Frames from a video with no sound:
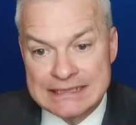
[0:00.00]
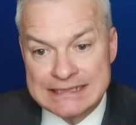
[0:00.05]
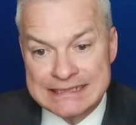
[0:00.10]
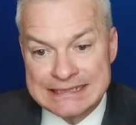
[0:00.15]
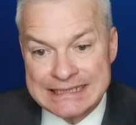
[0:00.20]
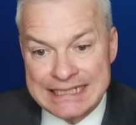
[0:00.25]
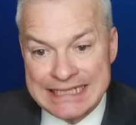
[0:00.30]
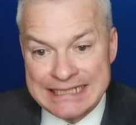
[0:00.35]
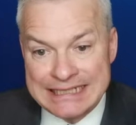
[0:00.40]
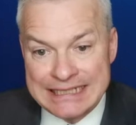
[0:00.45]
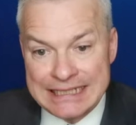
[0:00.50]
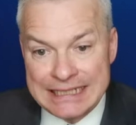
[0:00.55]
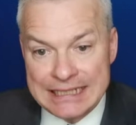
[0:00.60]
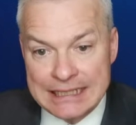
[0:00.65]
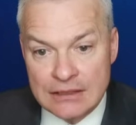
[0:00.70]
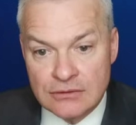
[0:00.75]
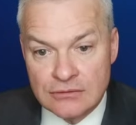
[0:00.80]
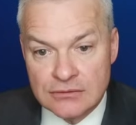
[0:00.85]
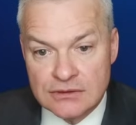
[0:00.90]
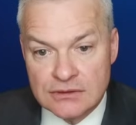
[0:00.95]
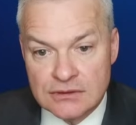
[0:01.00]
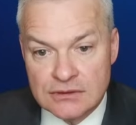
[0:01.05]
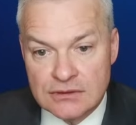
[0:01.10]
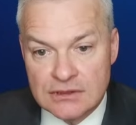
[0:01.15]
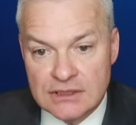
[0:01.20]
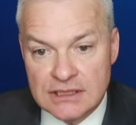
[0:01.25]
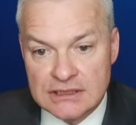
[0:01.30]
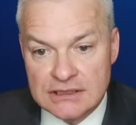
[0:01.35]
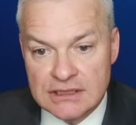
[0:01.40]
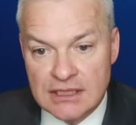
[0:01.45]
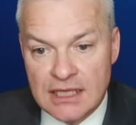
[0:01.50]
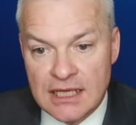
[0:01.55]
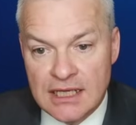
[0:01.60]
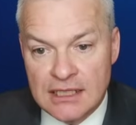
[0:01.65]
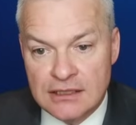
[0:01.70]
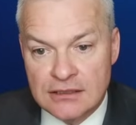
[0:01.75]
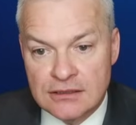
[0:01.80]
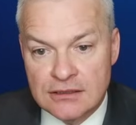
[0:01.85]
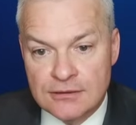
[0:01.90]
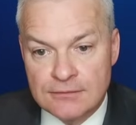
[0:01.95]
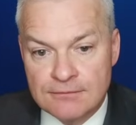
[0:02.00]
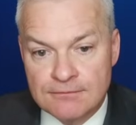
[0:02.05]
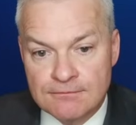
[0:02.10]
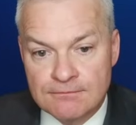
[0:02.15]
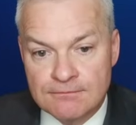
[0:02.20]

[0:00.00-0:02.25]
taking out this lane.